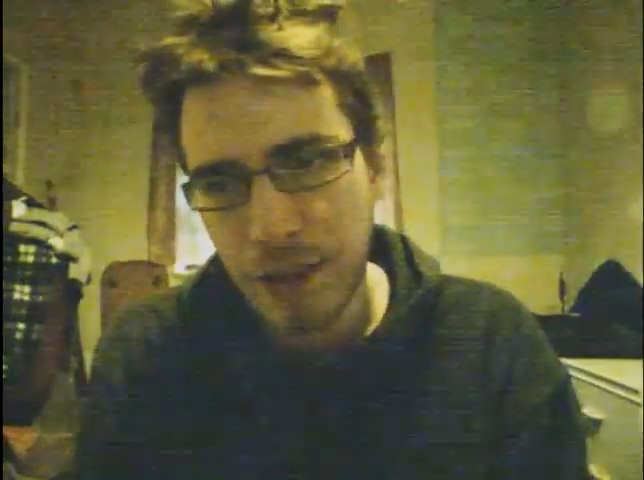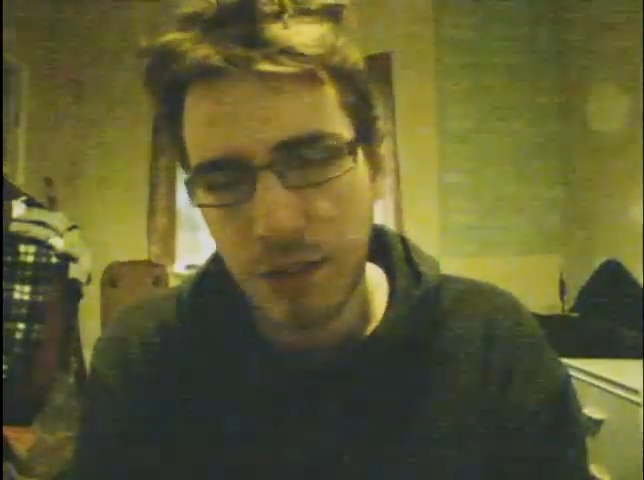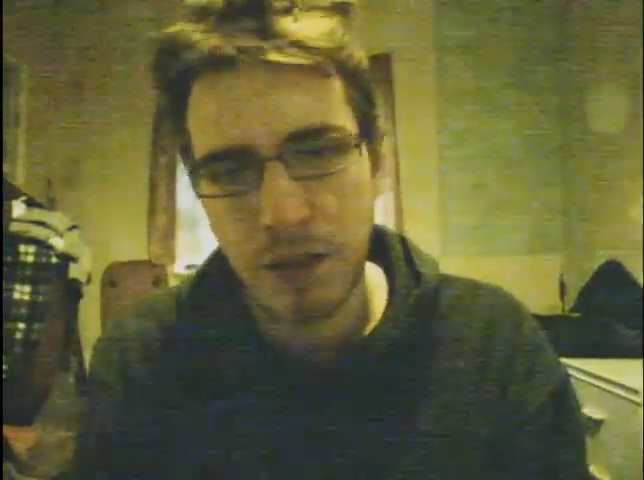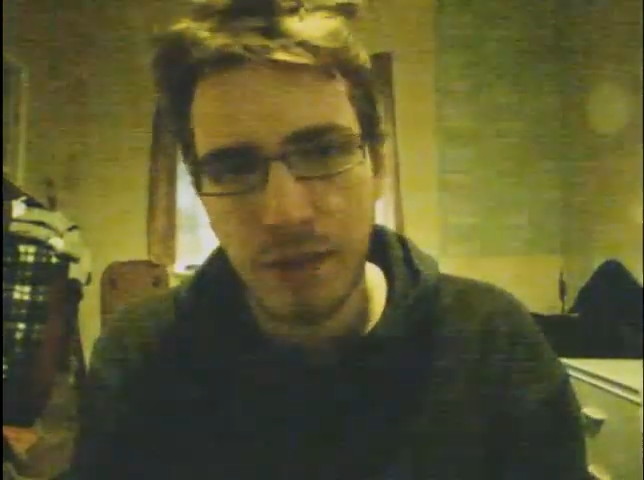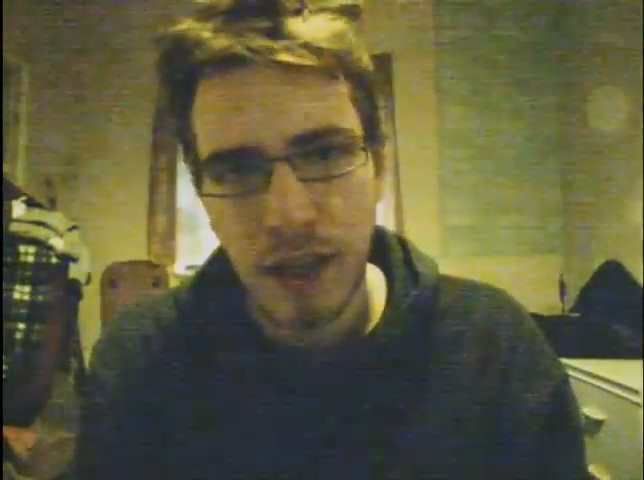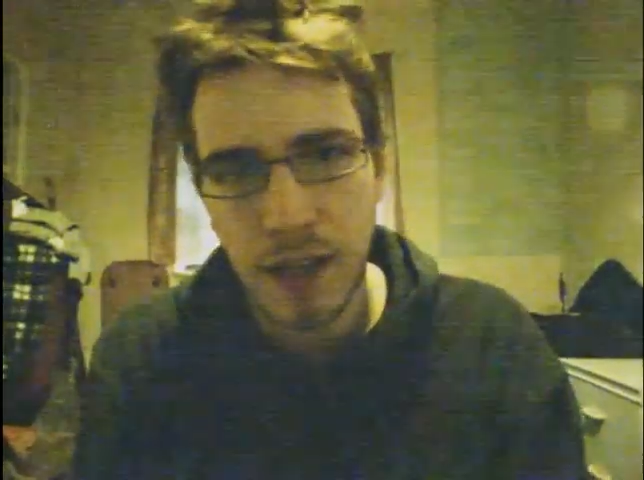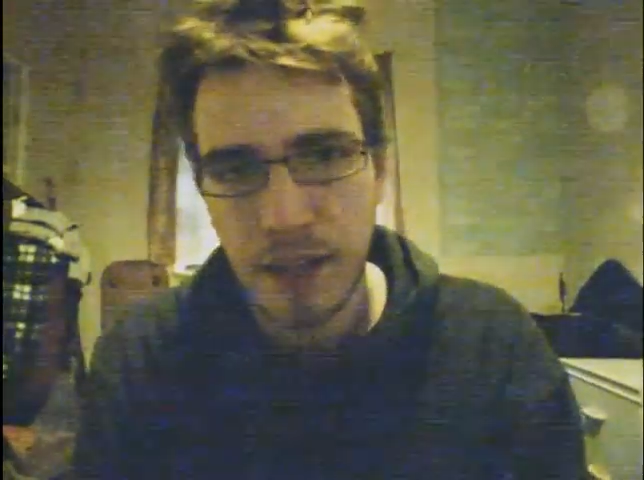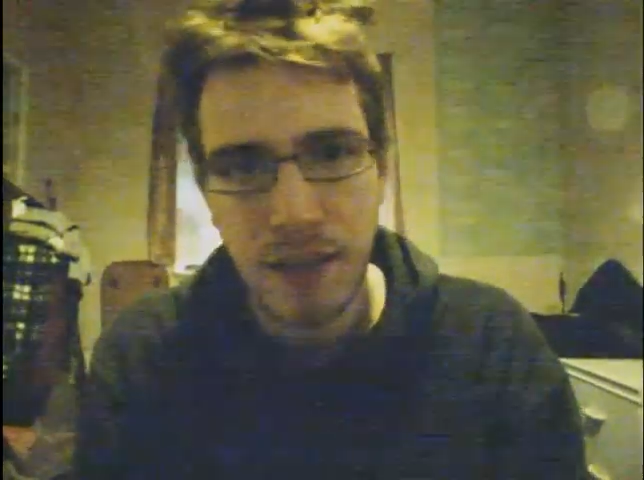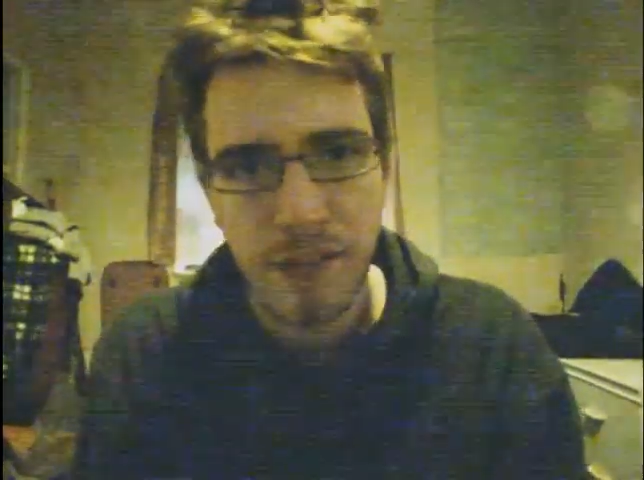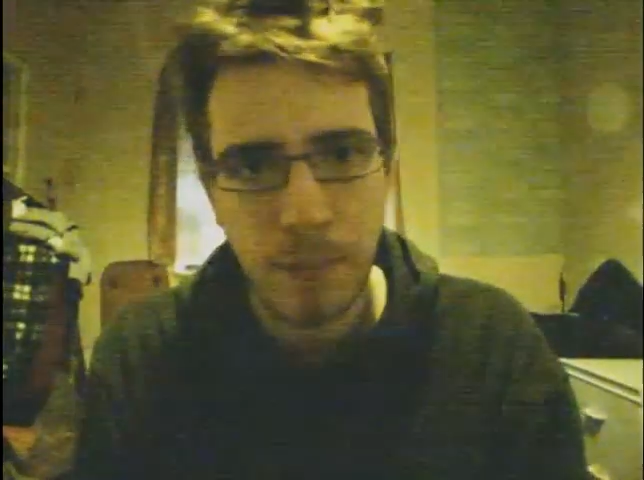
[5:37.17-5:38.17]
They should just
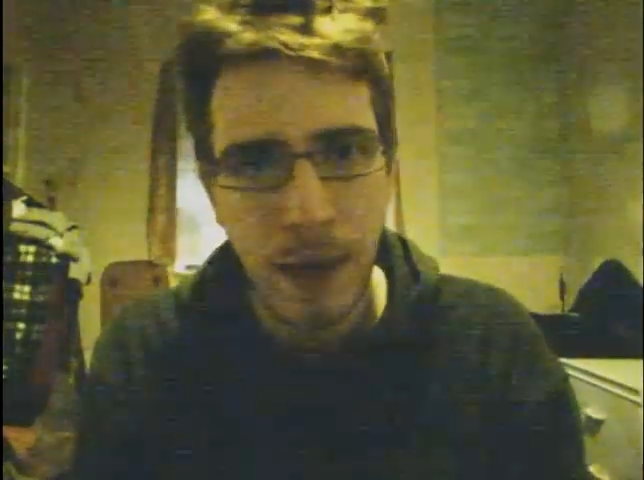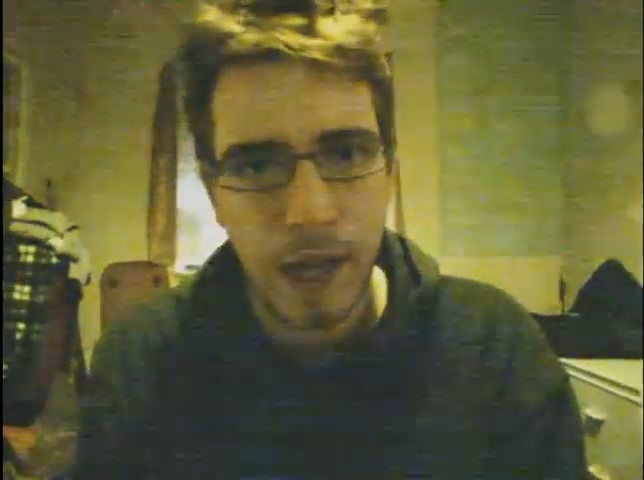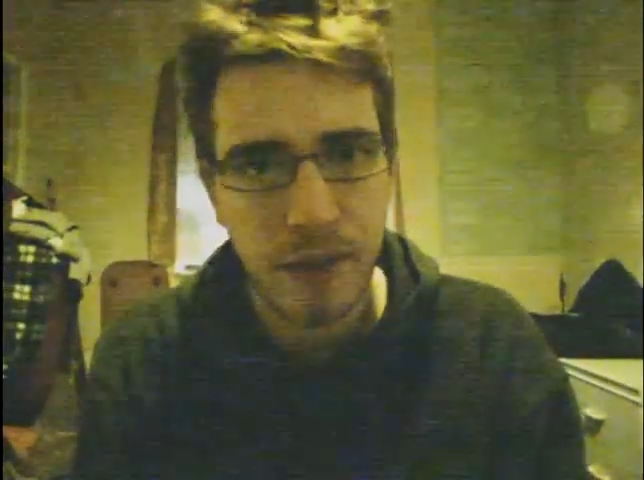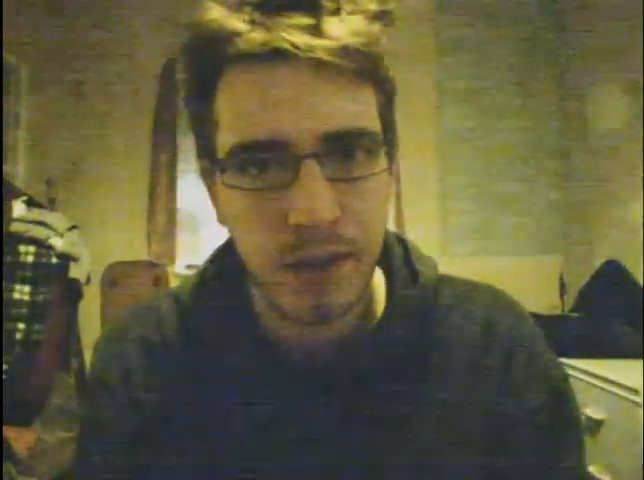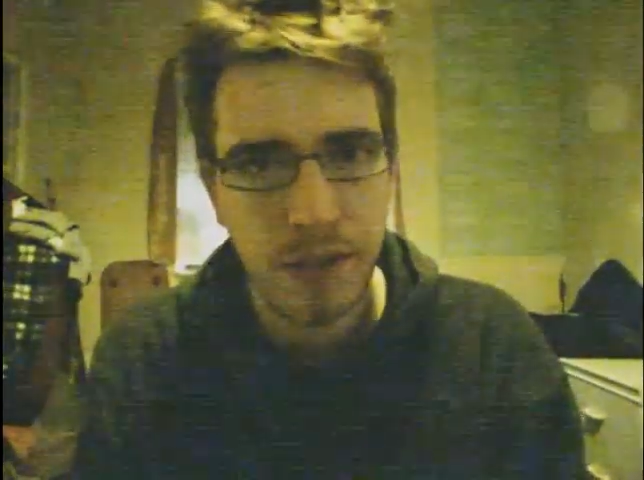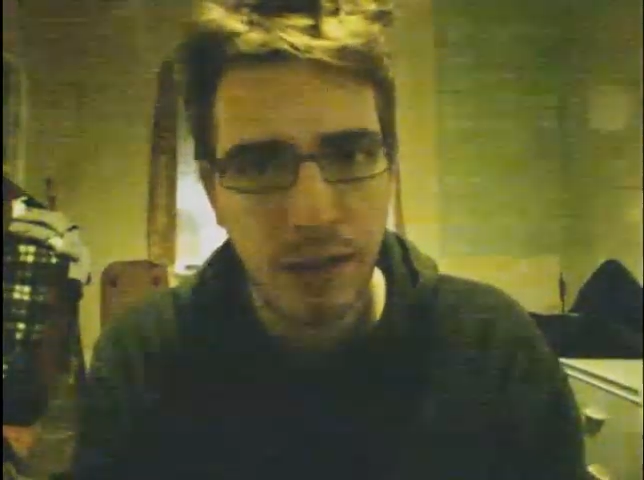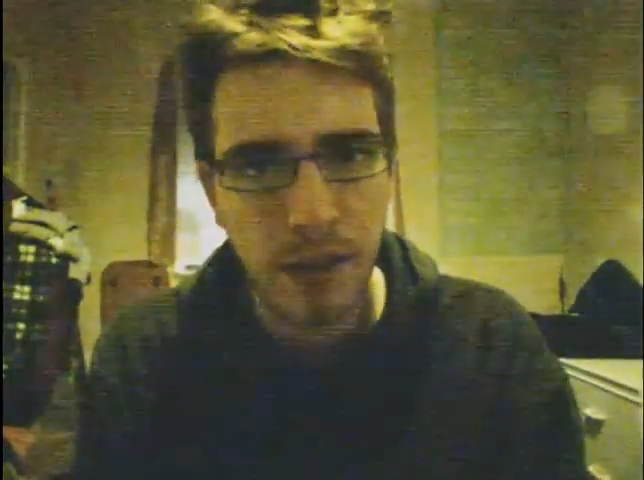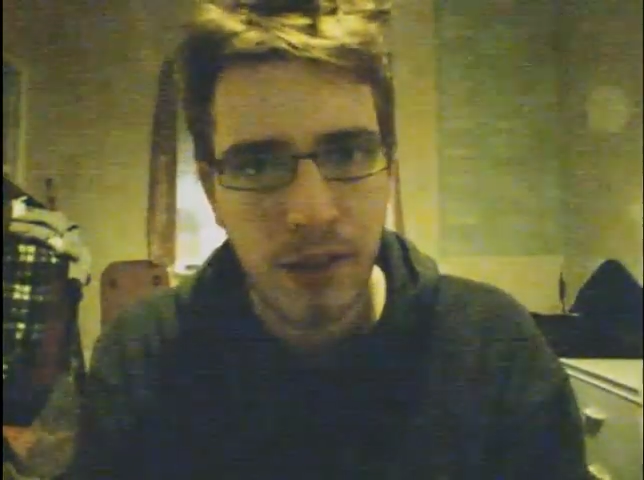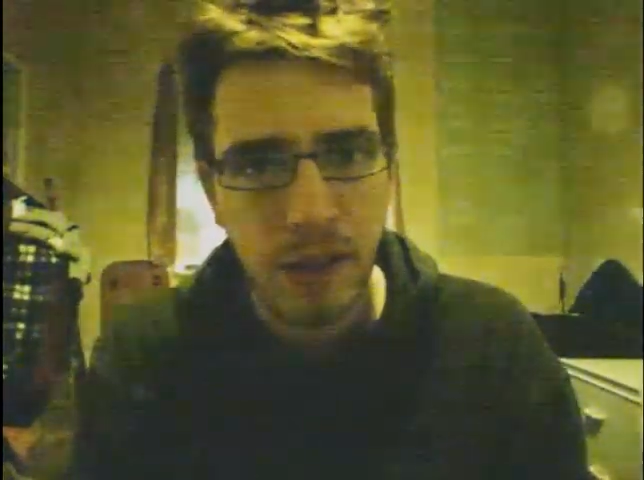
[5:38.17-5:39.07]
say, let's have a match.